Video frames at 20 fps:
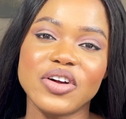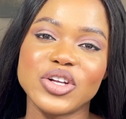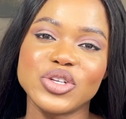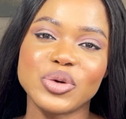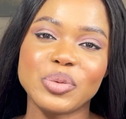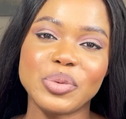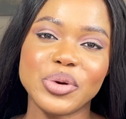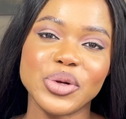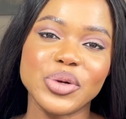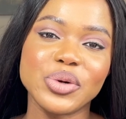
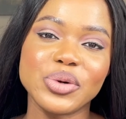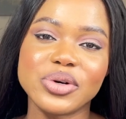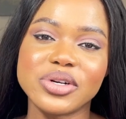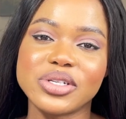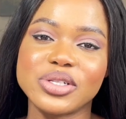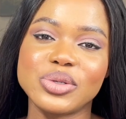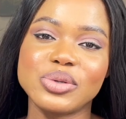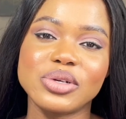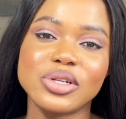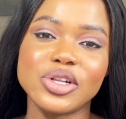
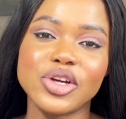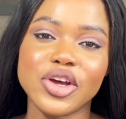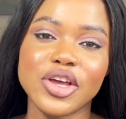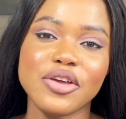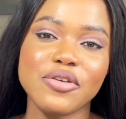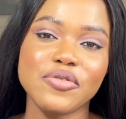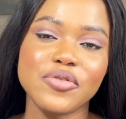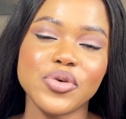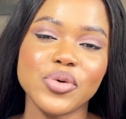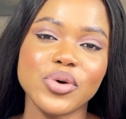entrepreneurs who are
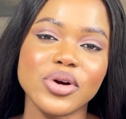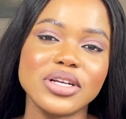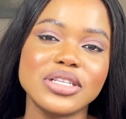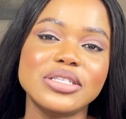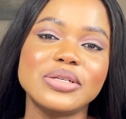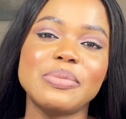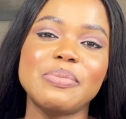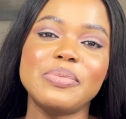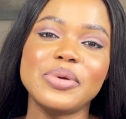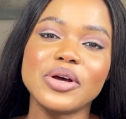looking forward
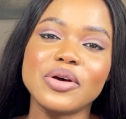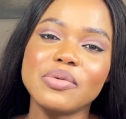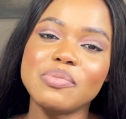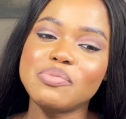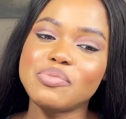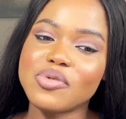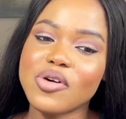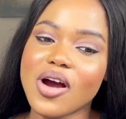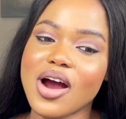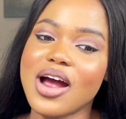to
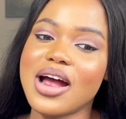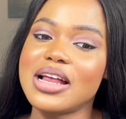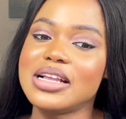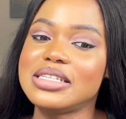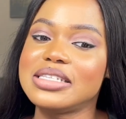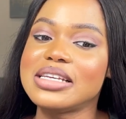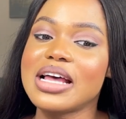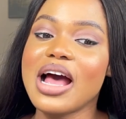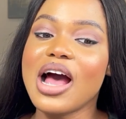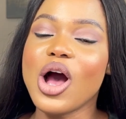build
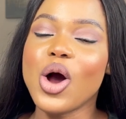brands,